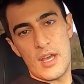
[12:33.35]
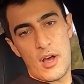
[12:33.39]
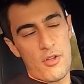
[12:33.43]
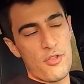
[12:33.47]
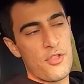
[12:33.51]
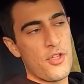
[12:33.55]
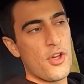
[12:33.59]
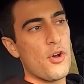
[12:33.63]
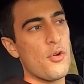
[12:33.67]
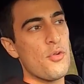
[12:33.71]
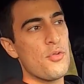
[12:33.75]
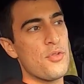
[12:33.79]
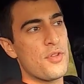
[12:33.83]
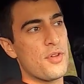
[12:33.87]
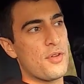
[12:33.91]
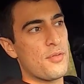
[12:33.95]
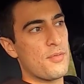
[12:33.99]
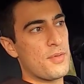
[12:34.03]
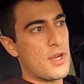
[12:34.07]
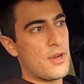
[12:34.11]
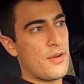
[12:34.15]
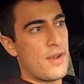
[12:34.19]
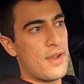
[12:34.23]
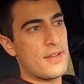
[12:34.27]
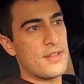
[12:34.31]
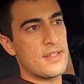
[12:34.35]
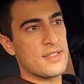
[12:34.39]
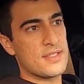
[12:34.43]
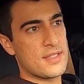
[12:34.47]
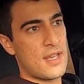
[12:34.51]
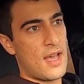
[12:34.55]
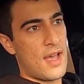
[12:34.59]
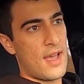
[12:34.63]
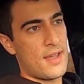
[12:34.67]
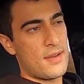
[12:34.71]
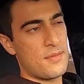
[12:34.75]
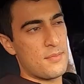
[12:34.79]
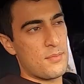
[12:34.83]
although the rear end
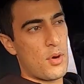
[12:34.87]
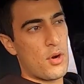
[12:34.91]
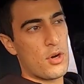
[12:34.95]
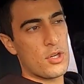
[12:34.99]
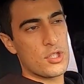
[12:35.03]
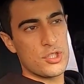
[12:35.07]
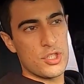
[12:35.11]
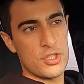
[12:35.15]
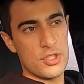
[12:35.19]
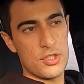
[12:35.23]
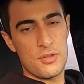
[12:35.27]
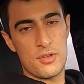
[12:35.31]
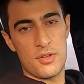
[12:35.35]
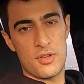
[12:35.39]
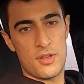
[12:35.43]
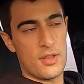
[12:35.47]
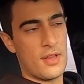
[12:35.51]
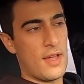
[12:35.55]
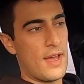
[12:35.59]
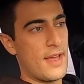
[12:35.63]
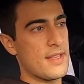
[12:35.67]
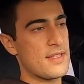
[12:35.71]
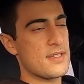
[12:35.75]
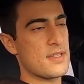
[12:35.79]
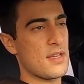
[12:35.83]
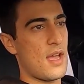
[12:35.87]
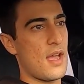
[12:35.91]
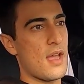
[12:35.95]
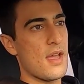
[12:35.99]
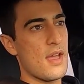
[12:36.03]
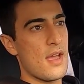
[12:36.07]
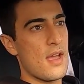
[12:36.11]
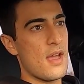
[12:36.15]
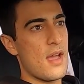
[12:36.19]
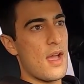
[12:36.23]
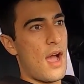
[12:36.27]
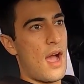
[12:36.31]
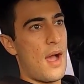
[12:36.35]
design, partially due to the lights,
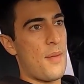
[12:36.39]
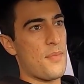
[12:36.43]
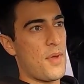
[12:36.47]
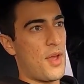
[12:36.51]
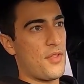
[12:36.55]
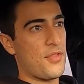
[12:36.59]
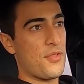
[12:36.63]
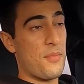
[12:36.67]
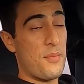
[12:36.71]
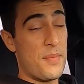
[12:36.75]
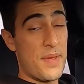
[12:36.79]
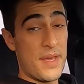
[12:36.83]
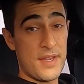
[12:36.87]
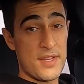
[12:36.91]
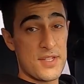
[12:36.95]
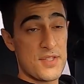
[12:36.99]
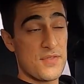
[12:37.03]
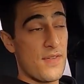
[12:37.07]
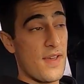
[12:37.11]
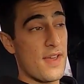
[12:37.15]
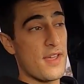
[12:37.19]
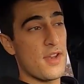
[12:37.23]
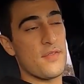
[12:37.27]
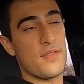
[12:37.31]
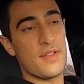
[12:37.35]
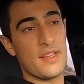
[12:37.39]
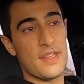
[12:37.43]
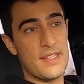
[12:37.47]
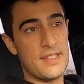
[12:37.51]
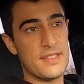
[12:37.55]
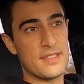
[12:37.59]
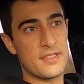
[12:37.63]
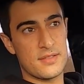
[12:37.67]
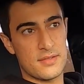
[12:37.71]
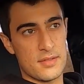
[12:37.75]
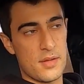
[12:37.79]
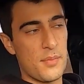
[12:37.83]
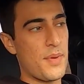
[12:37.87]
I'm not the biggest fan of, at
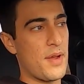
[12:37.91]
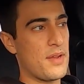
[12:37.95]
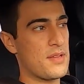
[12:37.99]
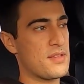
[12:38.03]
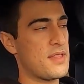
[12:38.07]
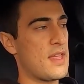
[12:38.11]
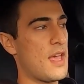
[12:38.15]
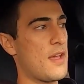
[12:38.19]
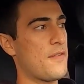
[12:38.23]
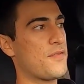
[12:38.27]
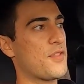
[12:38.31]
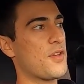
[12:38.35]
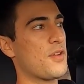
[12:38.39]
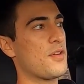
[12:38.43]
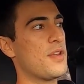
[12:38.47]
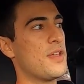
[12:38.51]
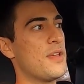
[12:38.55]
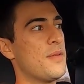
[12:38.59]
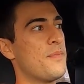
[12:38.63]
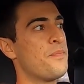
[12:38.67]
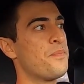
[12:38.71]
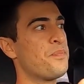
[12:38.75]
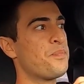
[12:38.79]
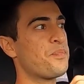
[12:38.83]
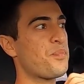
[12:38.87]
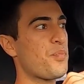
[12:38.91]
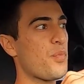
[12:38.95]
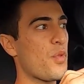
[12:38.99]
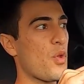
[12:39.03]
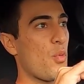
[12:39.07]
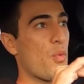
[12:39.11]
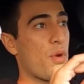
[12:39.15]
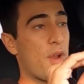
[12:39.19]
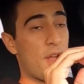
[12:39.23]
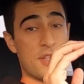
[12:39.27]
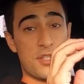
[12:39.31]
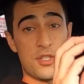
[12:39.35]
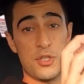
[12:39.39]
least compared to the F30,
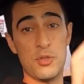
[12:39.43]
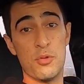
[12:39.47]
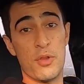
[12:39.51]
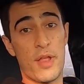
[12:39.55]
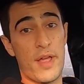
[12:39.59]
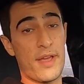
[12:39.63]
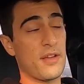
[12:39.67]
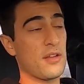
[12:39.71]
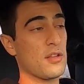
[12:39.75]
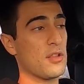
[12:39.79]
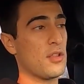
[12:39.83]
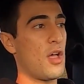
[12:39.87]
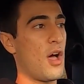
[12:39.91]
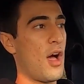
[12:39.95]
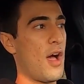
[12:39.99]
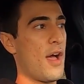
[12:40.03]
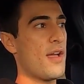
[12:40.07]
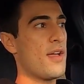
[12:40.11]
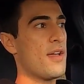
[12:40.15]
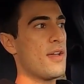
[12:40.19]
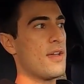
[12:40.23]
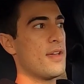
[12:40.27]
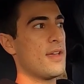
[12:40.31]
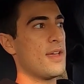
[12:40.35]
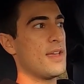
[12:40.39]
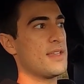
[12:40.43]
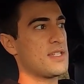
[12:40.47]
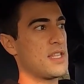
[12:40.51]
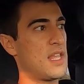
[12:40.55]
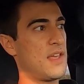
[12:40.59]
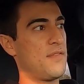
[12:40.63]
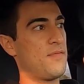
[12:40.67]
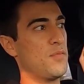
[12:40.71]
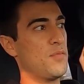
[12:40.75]
what I do like a lot is they've